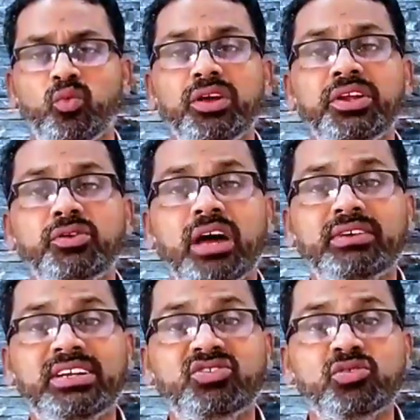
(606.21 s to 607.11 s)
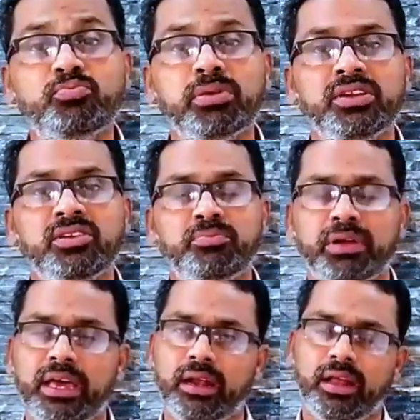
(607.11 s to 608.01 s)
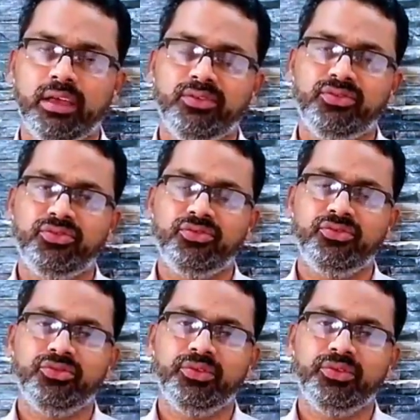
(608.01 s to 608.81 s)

we need to have a disciplined prayer life.